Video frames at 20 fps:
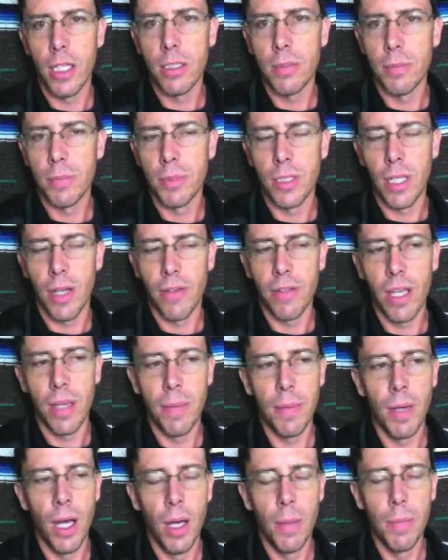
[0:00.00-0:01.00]
Some stuff
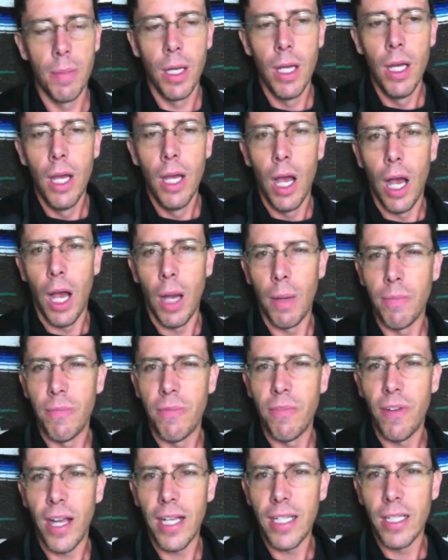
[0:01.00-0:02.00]
came up I'm
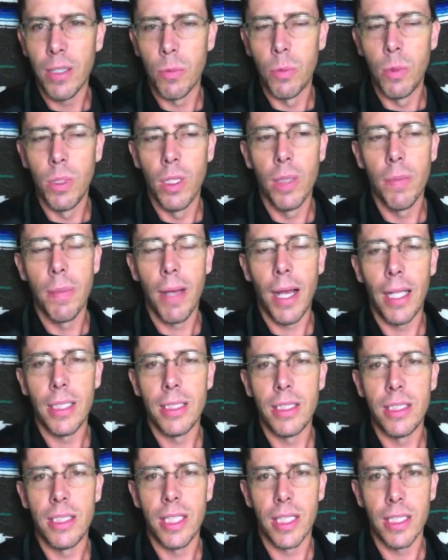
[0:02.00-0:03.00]
fighting a really bad
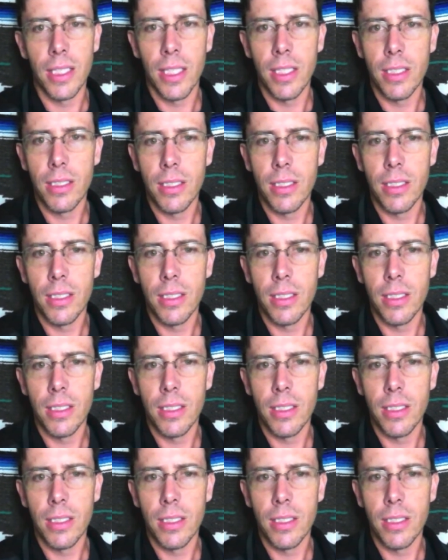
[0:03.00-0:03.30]
sickness.